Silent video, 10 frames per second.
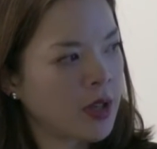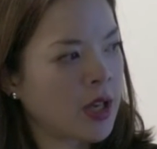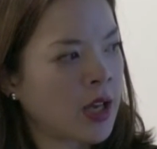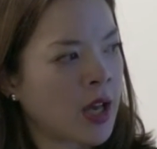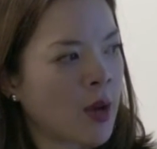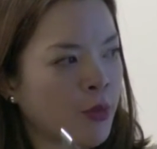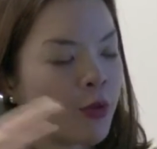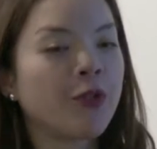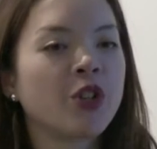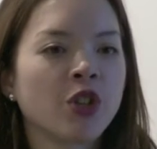
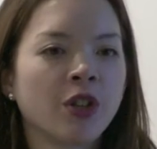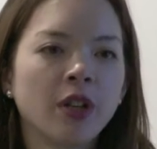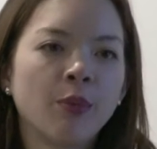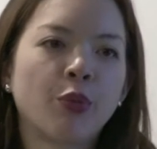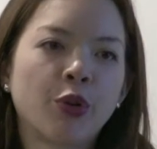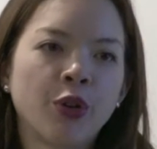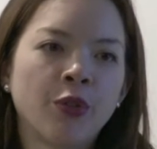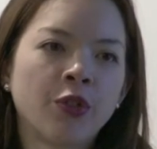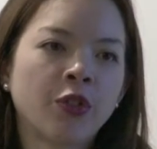provision improves?